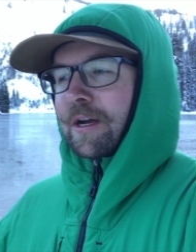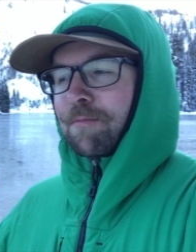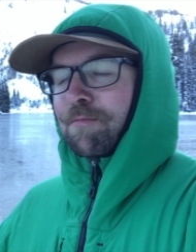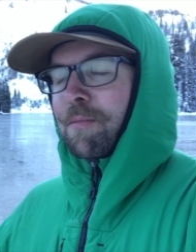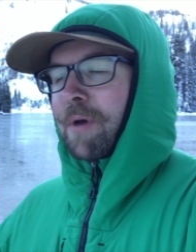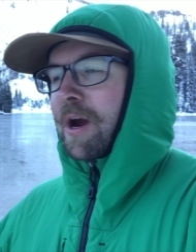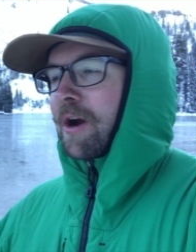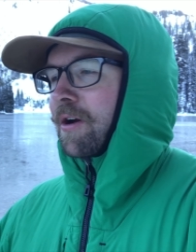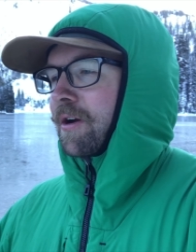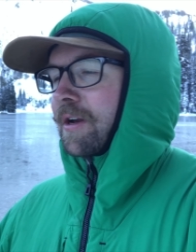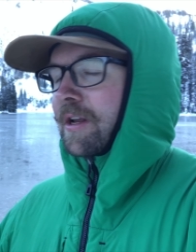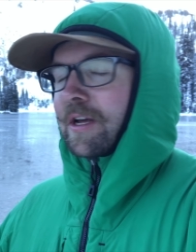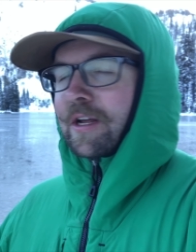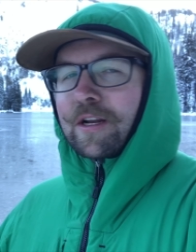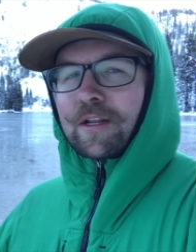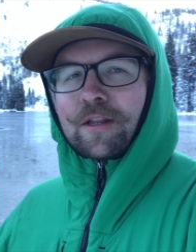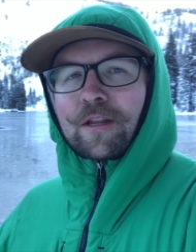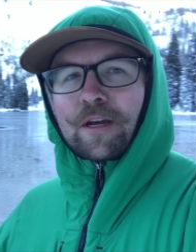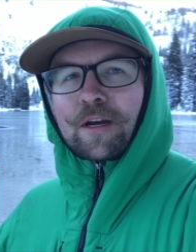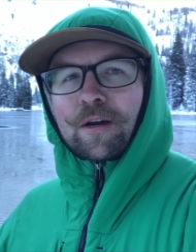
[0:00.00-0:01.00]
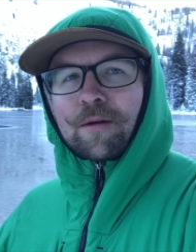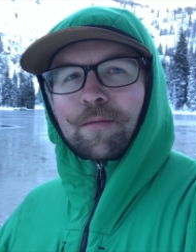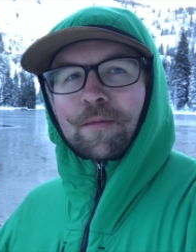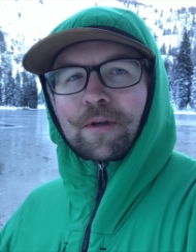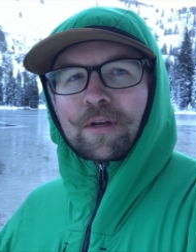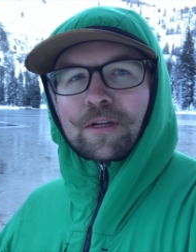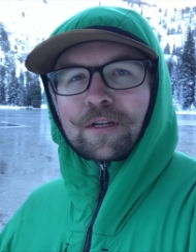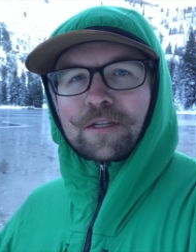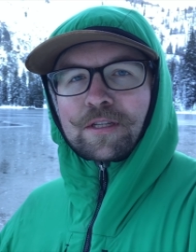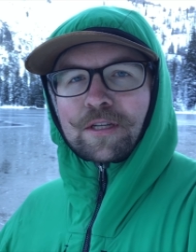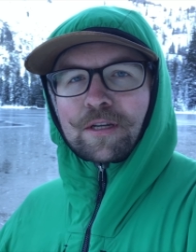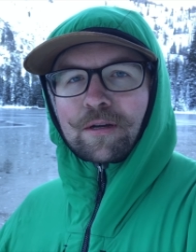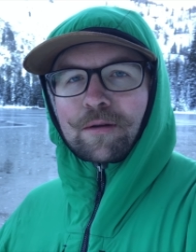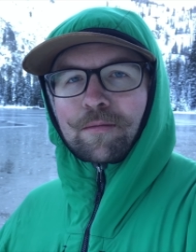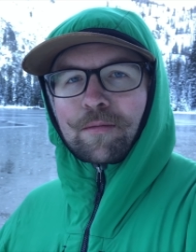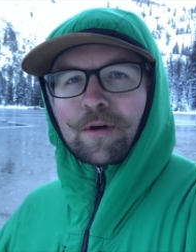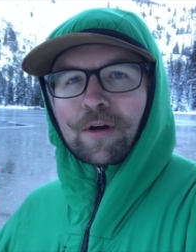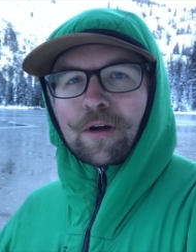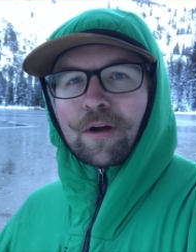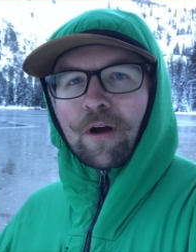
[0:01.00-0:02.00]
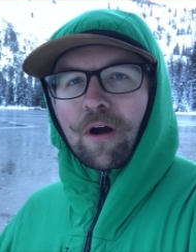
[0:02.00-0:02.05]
marinated them in some uh,